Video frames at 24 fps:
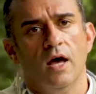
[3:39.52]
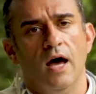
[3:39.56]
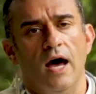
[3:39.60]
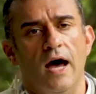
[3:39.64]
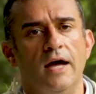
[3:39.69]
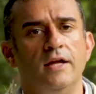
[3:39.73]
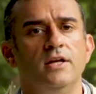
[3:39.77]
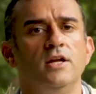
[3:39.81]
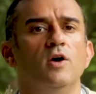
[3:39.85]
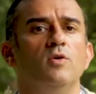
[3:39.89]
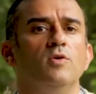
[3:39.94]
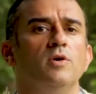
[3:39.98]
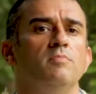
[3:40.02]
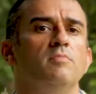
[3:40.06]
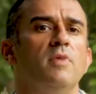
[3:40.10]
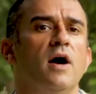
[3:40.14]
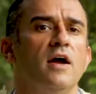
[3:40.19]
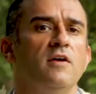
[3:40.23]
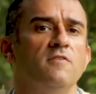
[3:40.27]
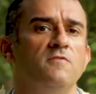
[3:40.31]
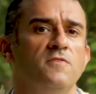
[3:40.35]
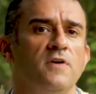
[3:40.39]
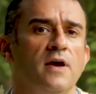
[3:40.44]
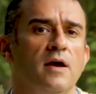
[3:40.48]
I know in
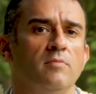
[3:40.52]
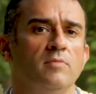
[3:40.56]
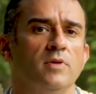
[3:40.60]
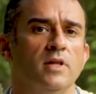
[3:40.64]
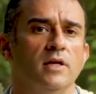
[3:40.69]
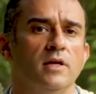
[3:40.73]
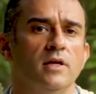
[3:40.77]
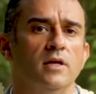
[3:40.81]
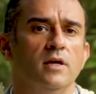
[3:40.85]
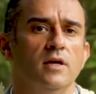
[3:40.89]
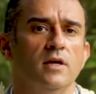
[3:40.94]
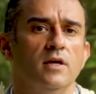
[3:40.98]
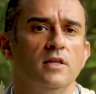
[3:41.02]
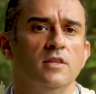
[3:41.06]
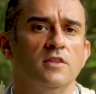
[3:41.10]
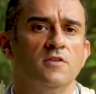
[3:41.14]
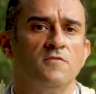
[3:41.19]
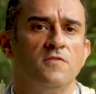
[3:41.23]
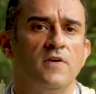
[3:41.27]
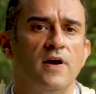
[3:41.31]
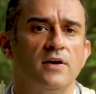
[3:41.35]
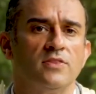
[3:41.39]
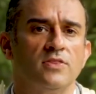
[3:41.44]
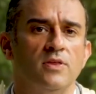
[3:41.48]
my family, the
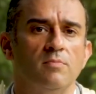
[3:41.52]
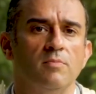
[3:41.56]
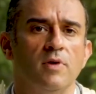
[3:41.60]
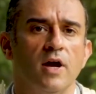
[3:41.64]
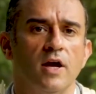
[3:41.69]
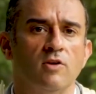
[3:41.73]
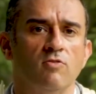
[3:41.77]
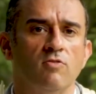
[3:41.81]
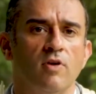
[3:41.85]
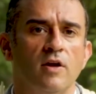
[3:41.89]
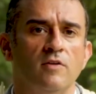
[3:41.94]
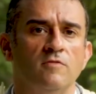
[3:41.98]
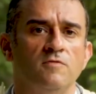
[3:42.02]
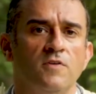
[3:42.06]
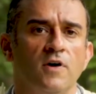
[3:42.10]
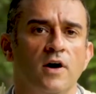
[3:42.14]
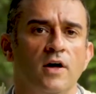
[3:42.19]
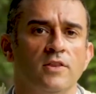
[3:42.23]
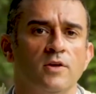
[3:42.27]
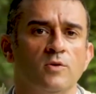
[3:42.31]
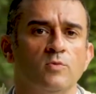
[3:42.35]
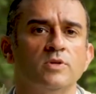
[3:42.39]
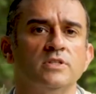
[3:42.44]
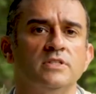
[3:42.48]
fact that my
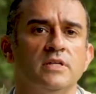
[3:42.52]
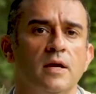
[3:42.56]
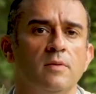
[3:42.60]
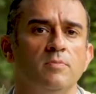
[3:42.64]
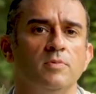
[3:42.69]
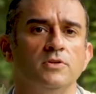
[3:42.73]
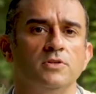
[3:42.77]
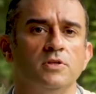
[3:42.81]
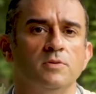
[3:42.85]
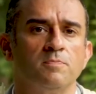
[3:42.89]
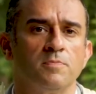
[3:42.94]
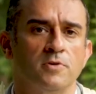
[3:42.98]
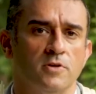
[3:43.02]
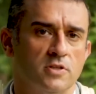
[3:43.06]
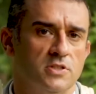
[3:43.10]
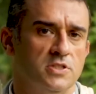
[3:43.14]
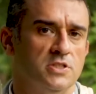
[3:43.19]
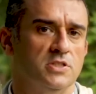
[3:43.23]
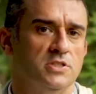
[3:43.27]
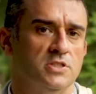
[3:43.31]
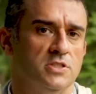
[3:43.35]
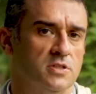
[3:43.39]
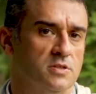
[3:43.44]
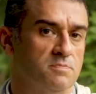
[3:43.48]
grandfather was able to
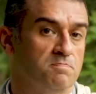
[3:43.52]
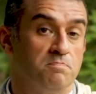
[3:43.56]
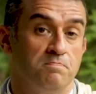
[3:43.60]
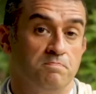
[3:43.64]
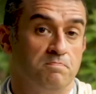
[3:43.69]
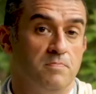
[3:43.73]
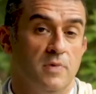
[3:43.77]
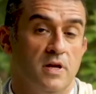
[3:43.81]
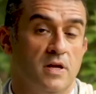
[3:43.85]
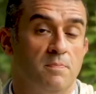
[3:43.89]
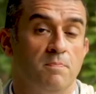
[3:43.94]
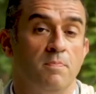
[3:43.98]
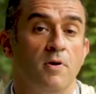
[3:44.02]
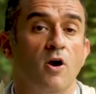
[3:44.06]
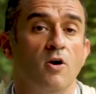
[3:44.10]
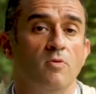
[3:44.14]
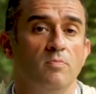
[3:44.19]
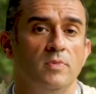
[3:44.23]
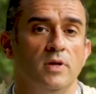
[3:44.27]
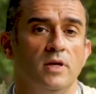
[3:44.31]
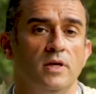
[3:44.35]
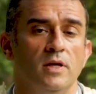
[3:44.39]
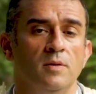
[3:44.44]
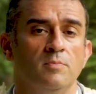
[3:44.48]
purchase an
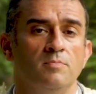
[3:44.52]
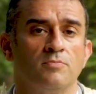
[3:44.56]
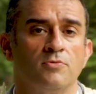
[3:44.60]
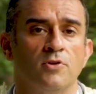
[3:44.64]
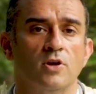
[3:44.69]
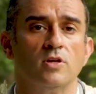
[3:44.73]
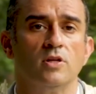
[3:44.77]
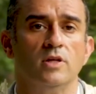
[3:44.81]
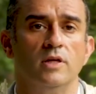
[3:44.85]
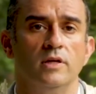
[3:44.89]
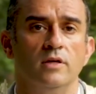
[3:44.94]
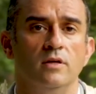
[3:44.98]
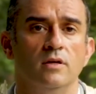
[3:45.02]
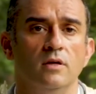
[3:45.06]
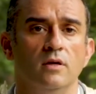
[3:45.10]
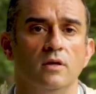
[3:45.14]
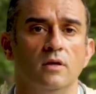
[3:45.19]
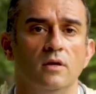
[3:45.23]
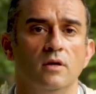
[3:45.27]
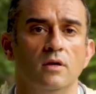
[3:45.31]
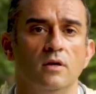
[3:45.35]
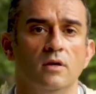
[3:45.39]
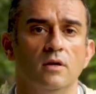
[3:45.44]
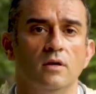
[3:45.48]
apartment in Brooklyn
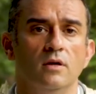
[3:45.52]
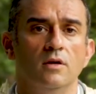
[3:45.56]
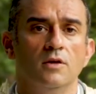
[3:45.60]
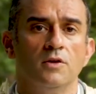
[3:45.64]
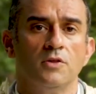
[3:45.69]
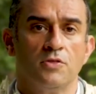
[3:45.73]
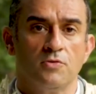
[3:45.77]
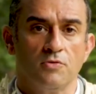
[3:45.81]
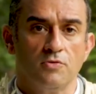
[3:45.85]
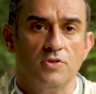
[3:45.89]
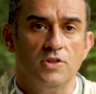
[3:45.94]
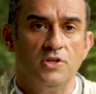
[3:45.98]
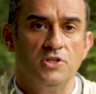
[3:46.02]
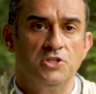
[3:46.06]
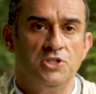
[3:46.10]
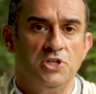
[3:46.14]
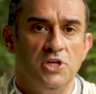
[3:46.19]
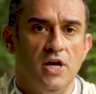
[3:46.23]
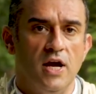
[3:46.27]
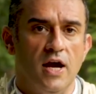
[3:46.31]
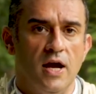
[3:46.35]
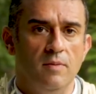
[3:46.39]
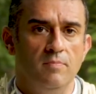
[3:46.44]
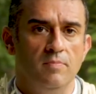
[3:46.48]
through the
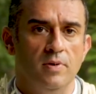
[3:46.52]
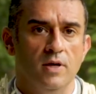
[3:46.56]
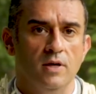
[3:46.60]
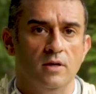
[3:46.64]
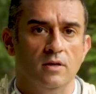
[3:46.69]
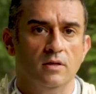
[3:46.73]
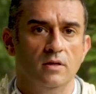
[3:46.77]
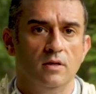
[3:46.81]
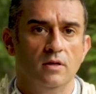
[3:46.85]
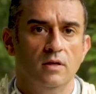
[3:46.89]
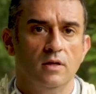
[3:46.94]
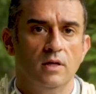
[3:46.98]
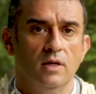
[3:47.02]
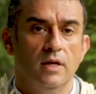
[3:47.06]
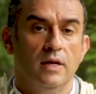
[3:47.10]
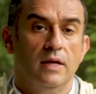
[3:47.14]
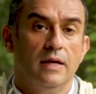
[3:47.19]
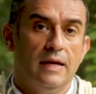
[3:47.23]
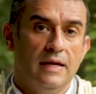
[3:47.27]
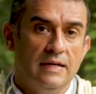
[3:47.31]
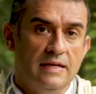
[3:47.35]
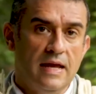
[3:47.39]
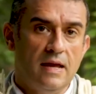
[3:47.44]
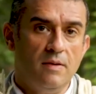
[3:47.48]
GI Bill
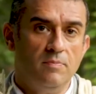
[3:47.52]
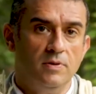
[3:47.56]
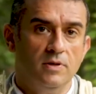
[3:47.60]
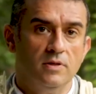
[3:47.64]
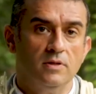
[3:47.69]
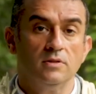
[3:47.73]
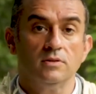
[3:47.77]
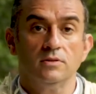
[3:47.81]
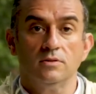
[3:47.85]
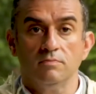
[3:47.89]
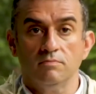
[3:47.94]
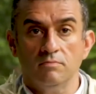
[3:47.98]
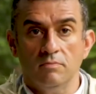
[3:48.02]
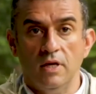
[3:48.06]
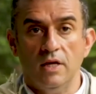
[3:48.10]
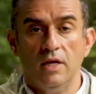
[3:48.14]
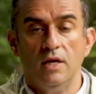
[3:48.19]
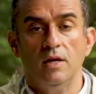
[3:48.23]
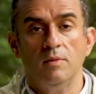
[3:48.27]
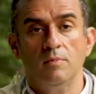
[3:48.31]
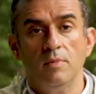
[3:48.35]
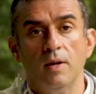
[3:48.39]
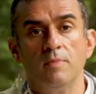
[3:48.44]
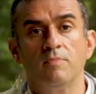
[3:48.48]
enabled
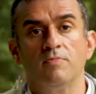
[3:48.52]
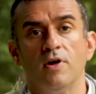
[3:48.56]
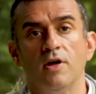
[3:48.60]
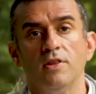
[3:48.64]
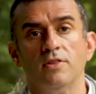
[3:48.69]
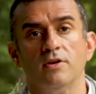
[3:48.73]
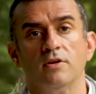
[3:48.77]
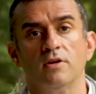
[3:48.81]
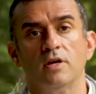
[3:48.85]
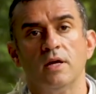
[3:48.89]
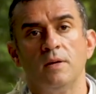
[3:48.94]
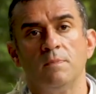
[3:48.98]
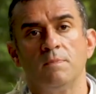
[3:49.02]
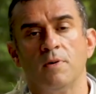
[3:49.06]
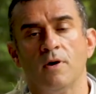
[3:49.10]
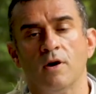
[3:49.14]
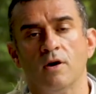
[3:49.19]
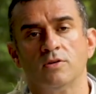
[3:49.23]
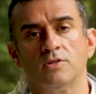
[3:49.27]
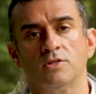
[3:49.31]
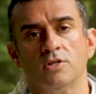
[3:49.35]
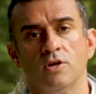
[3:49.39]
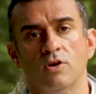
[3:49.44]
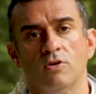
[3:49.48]
me and my brother in
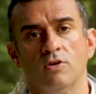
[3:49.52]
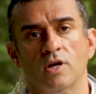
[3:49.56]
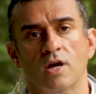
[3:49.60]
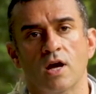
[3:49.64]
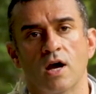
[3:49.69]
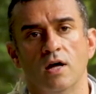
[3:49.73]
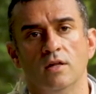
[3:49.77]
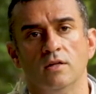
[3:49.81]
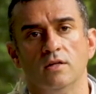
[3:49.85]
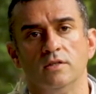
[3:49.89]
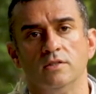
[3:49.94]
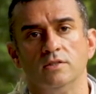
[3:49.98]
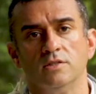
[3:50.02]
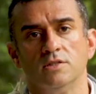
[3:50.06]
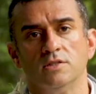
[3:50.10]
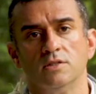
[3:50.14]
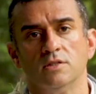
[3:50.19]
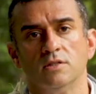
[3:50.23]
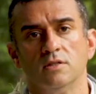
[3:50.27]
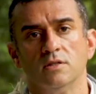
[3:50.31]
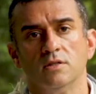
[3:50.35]
part to go to college.